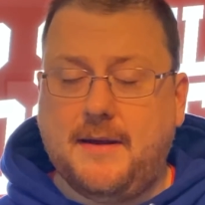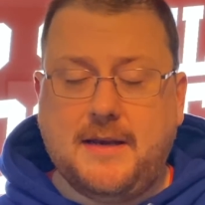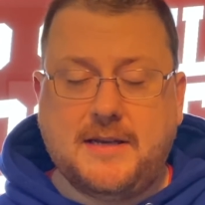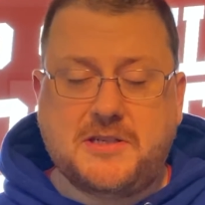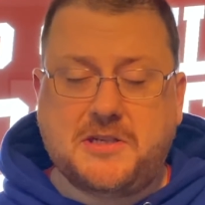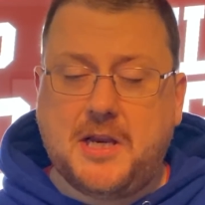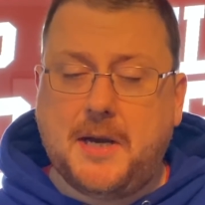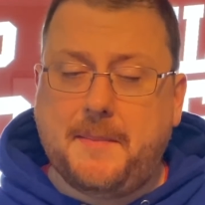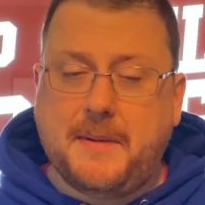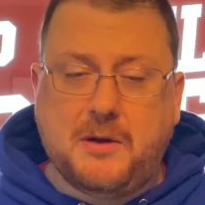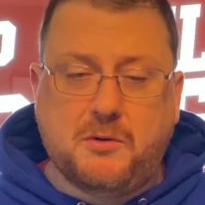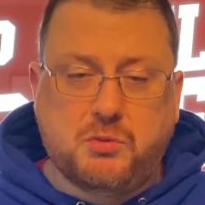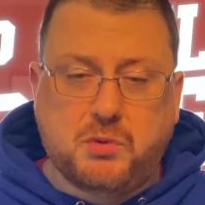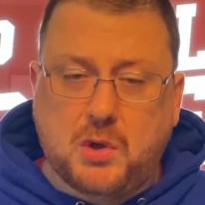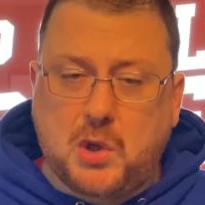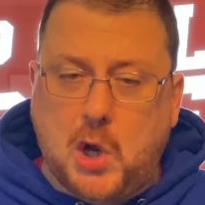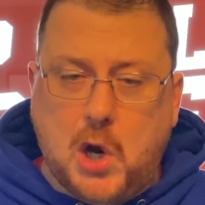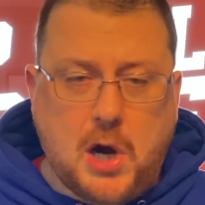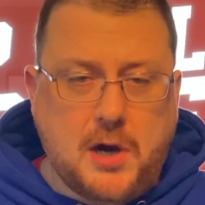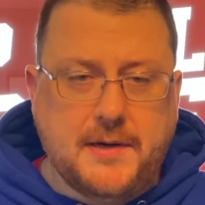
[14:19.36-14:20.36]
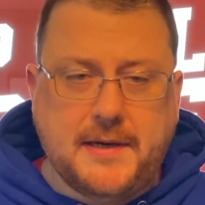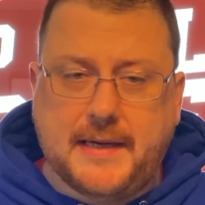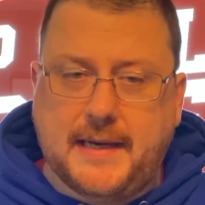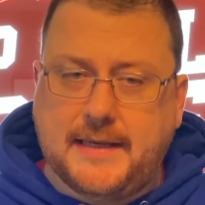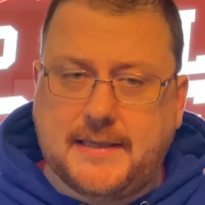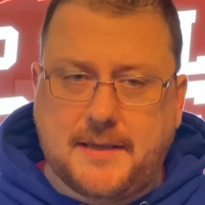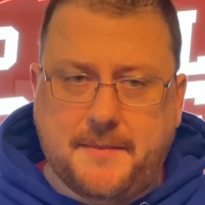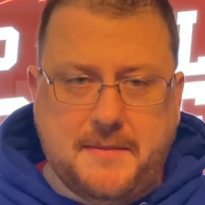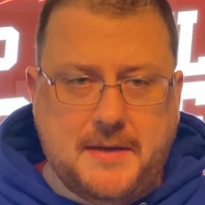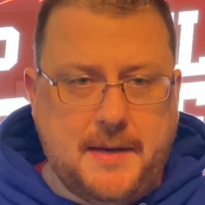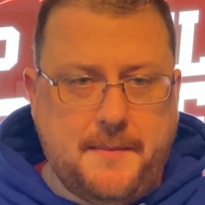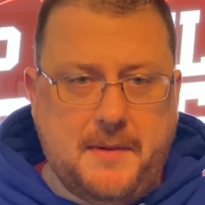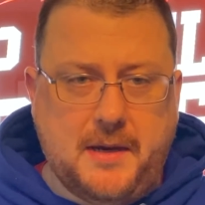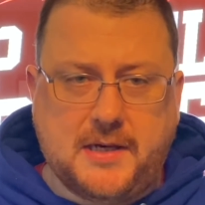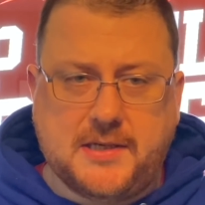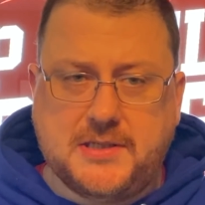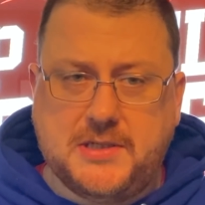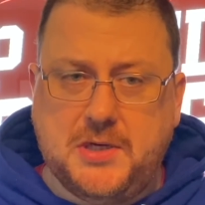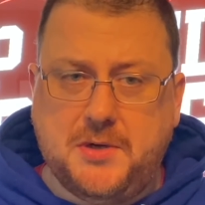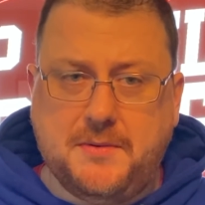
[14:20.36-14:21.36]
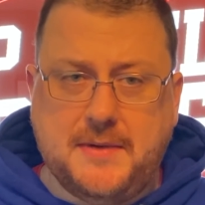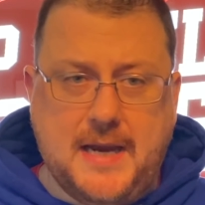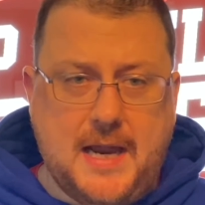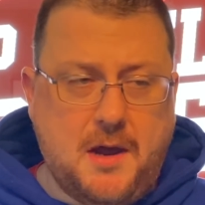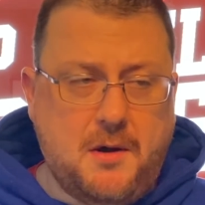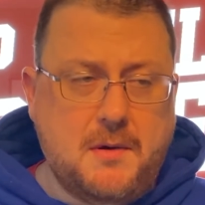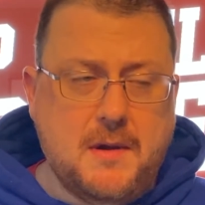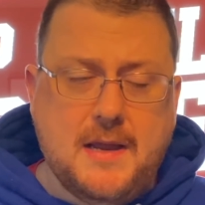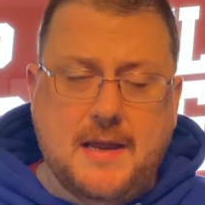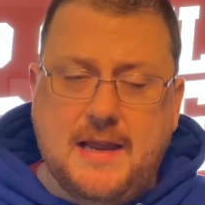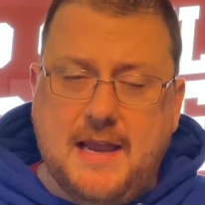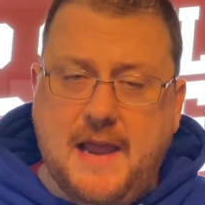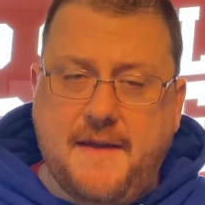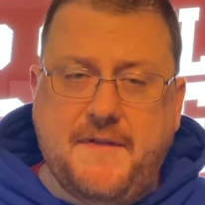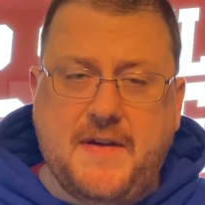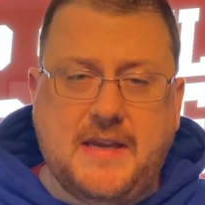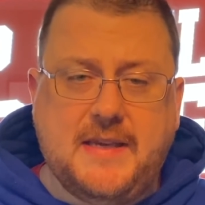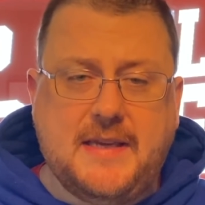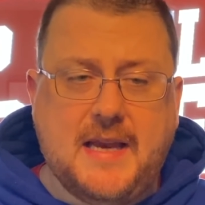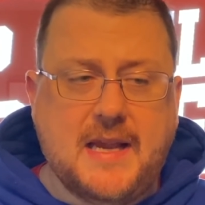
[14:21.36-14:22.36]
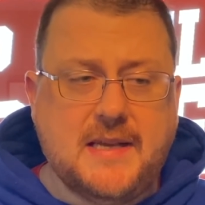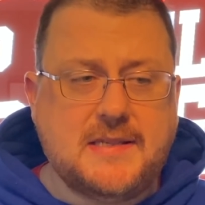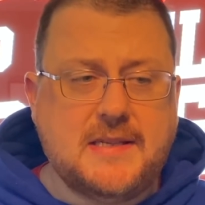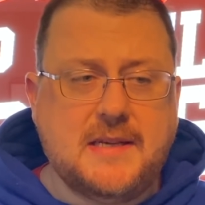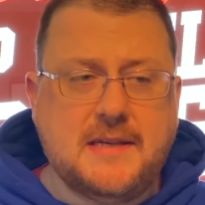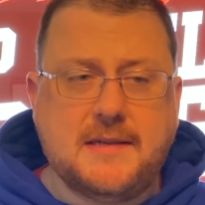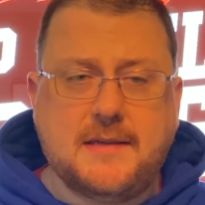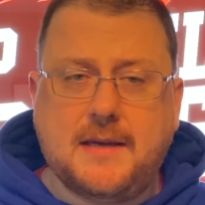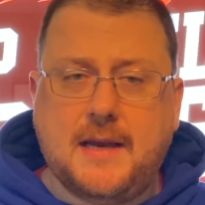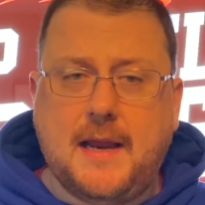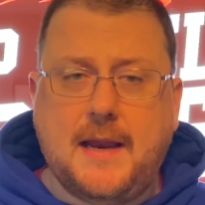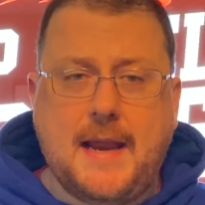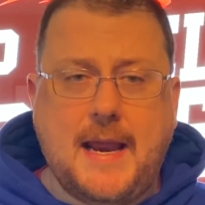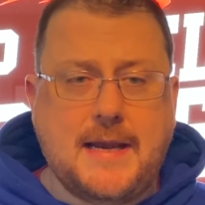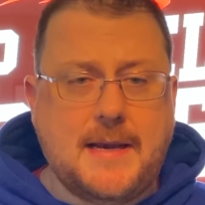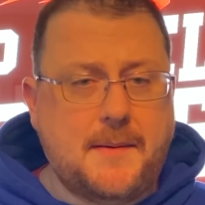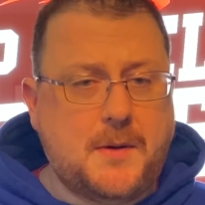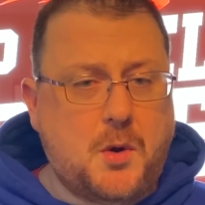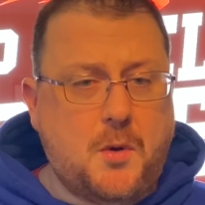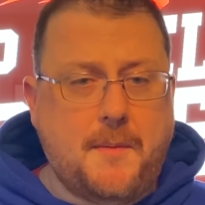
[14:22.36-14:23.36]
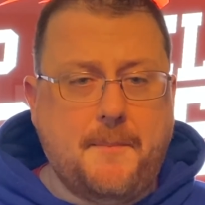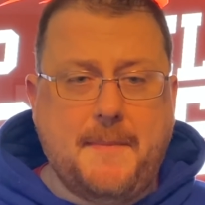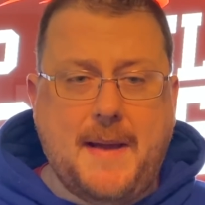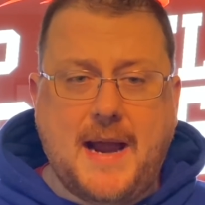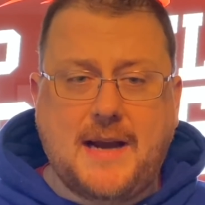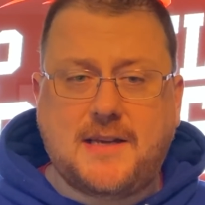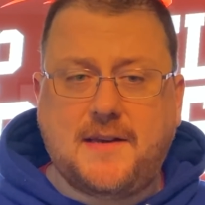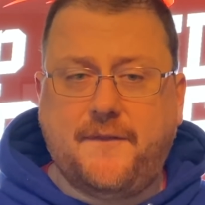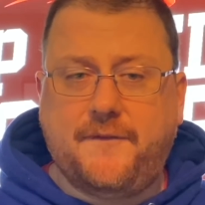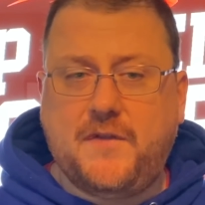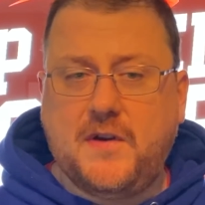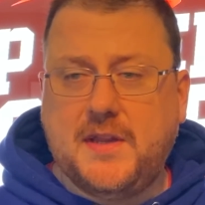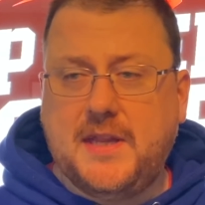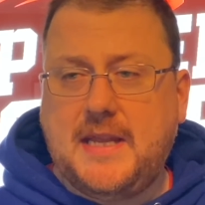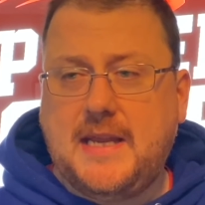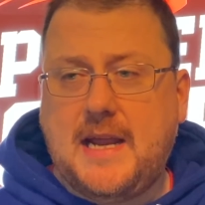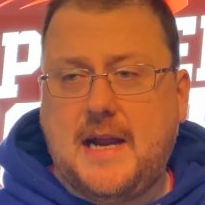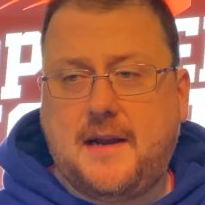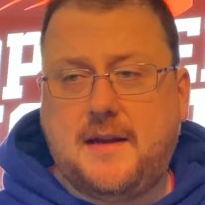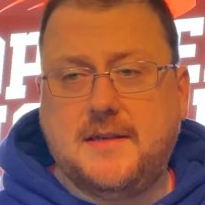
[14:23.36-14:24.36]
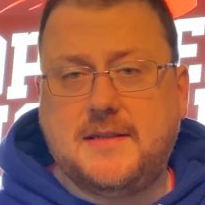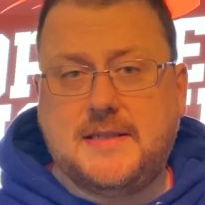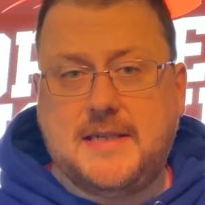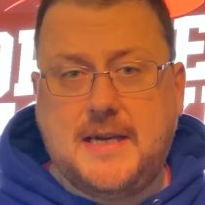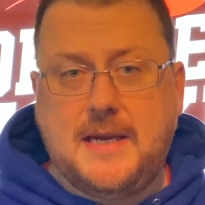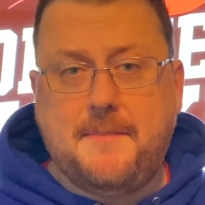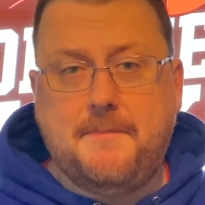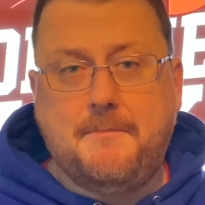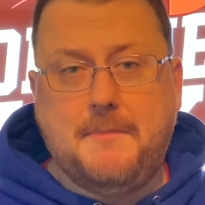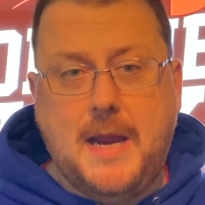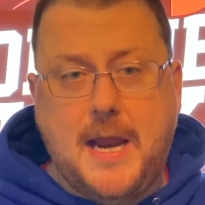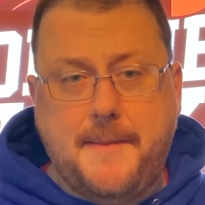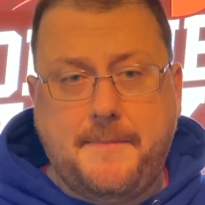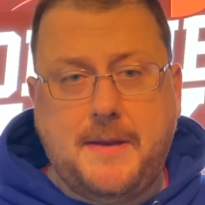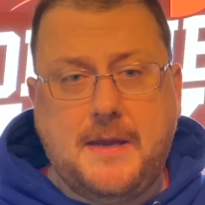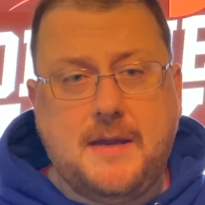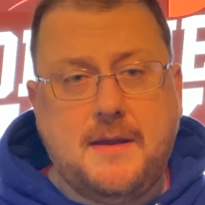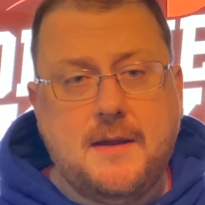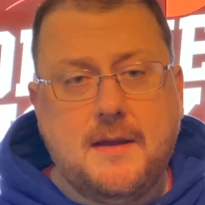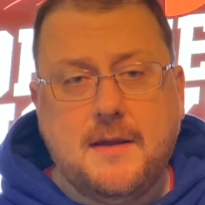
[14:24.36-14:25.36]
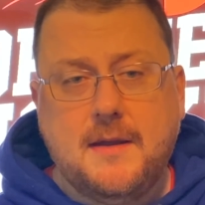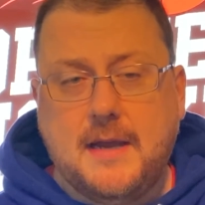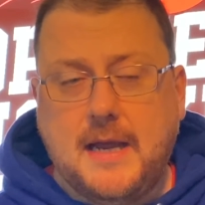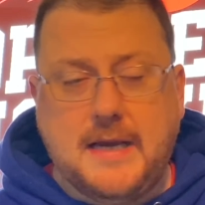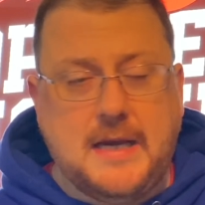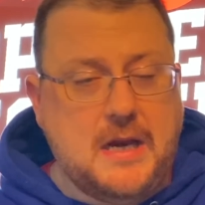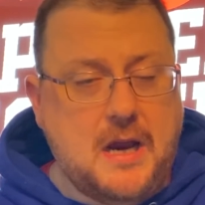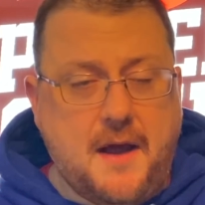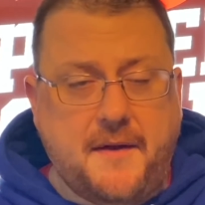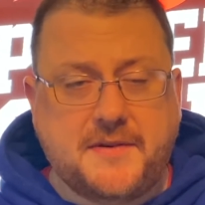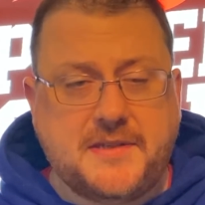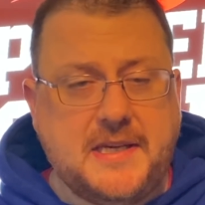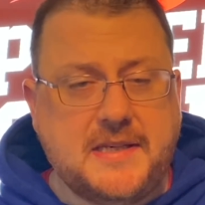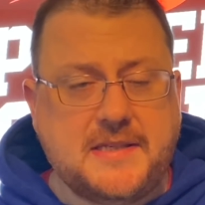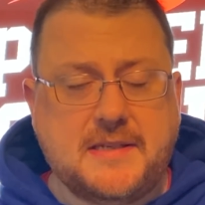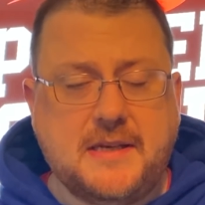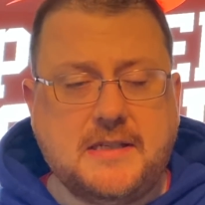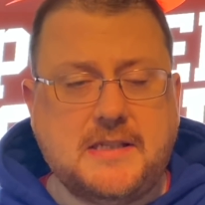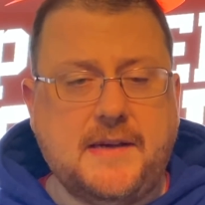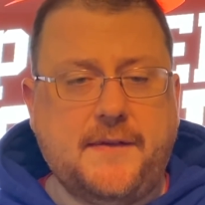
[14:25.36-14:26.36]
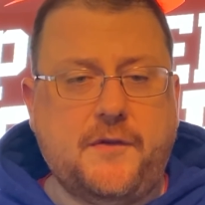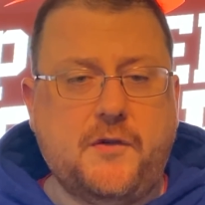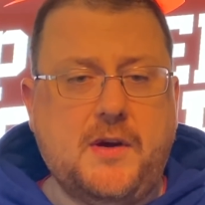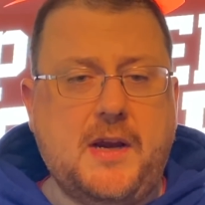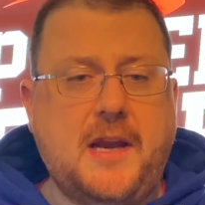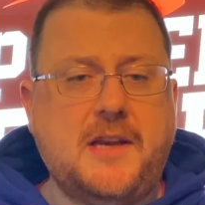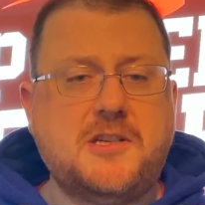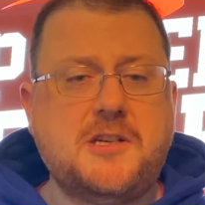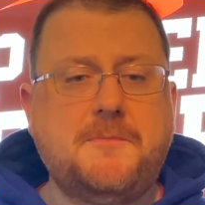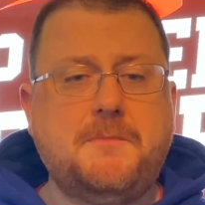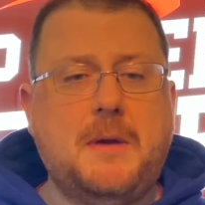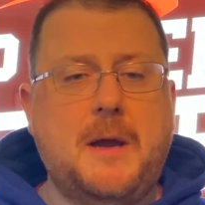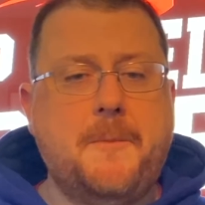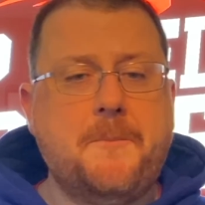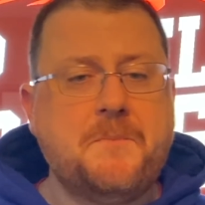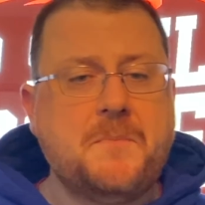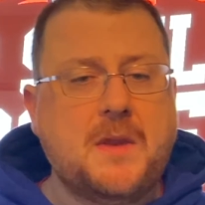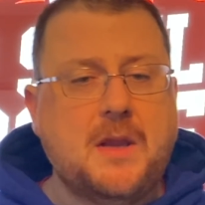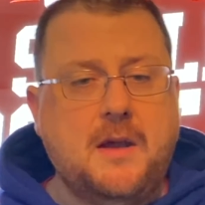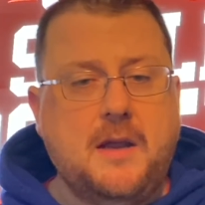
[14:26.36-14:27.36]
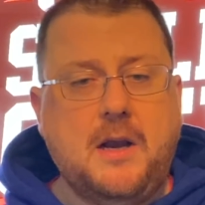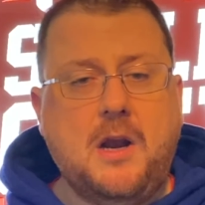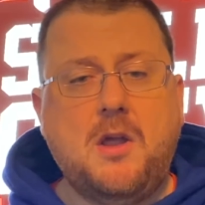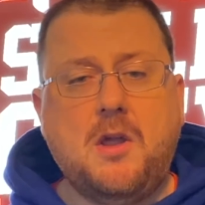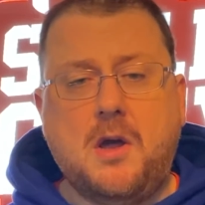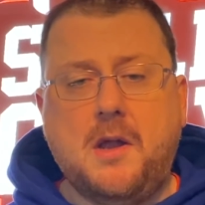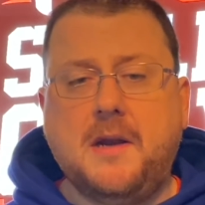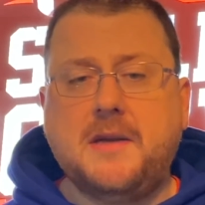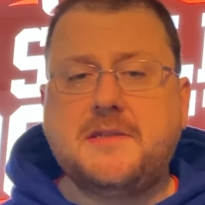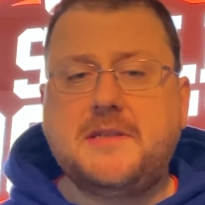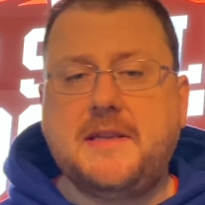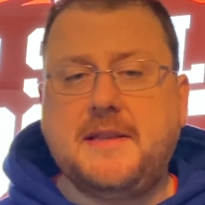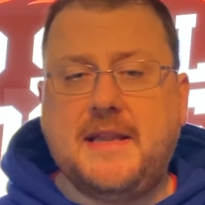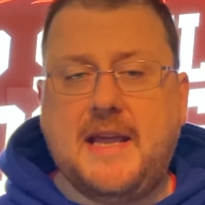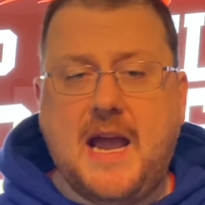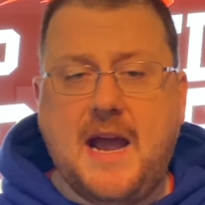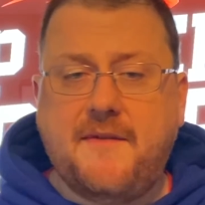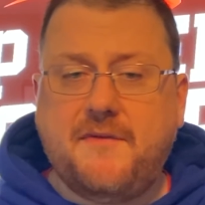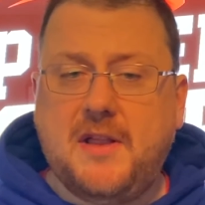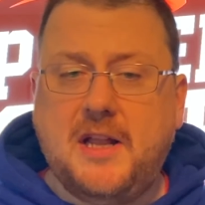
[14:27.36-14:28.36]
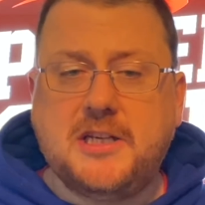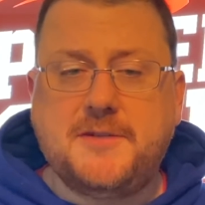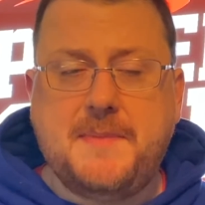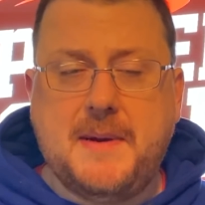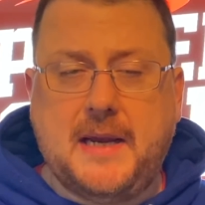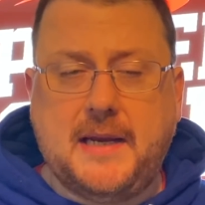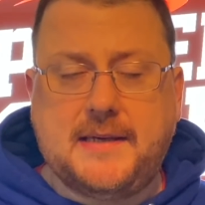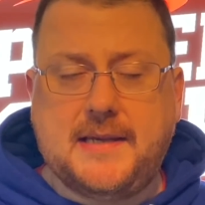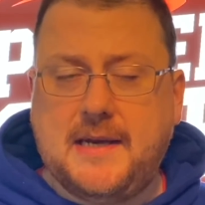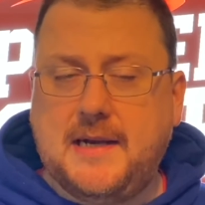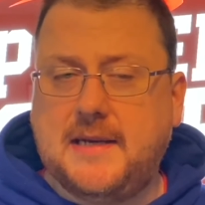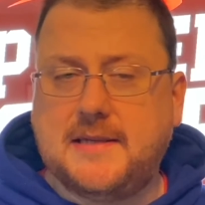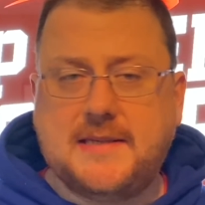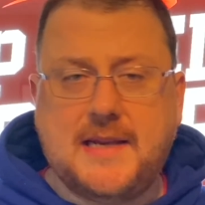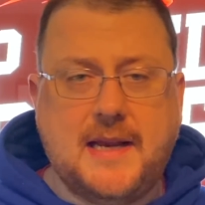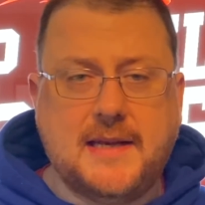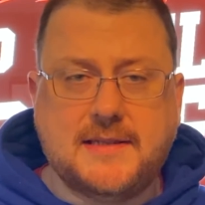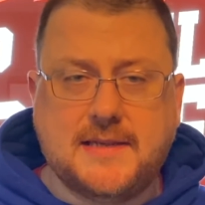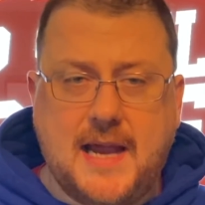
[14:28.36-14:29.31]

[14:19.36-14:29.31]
going to be real hard to get them in the mix too. Now, if he doesn't end up going back to Philly, I could see maybe in the offseason as a free agent, but in all honesty, the Avalanche make a ton of sense.